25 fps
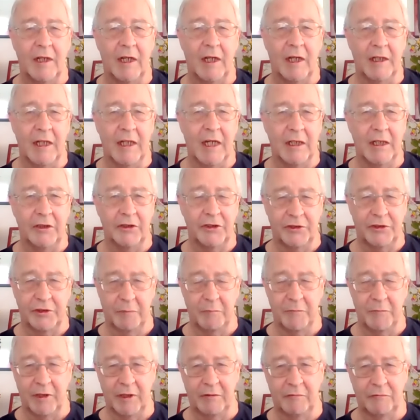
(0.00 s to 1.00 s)
Again,
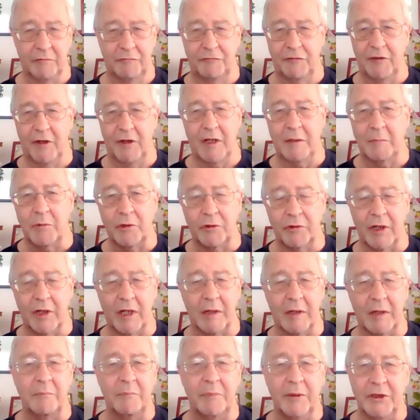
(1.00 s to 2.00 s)
something far more
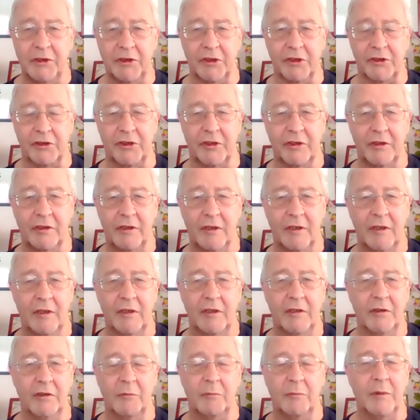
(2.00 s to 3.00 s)
ambitious
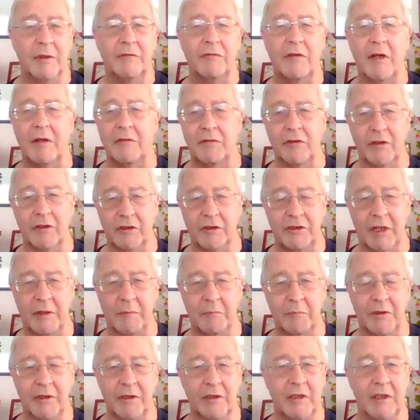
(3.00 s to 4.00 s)
than we've ever
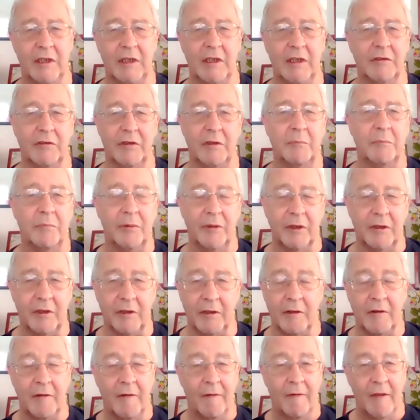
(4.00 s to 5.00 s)
attempted here in
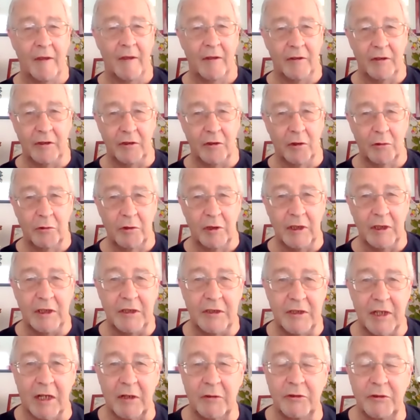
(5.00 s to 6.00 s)
Britain. The only
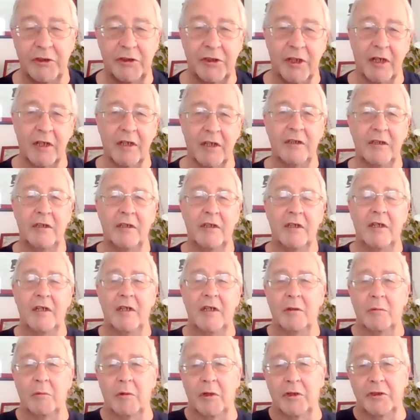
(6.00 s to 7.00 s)
downside
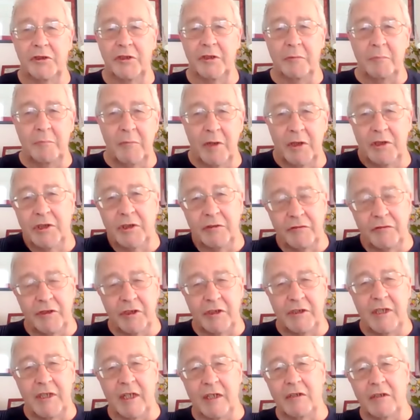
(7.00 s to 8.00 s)
was that much of
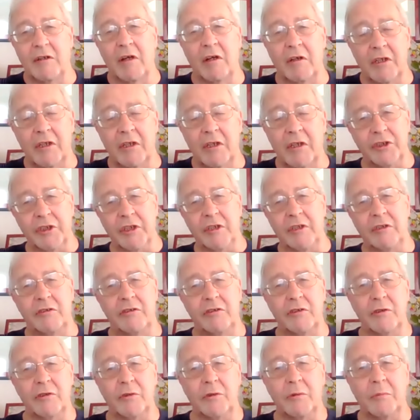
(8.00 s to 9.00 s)
the technology
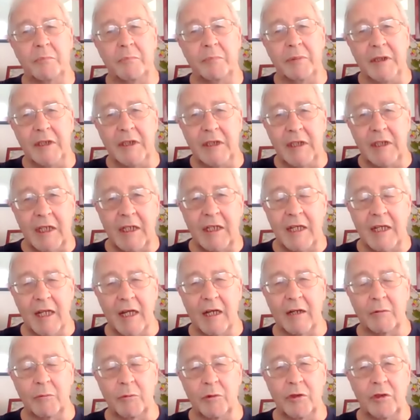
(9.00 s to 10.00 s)
to begin
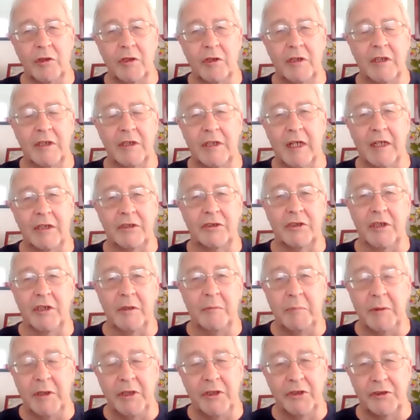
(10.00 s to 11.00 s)
that work had
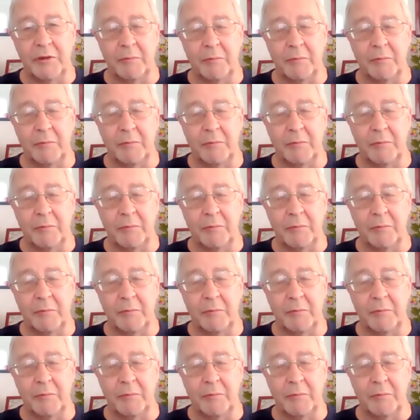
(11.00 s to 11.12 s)
actually been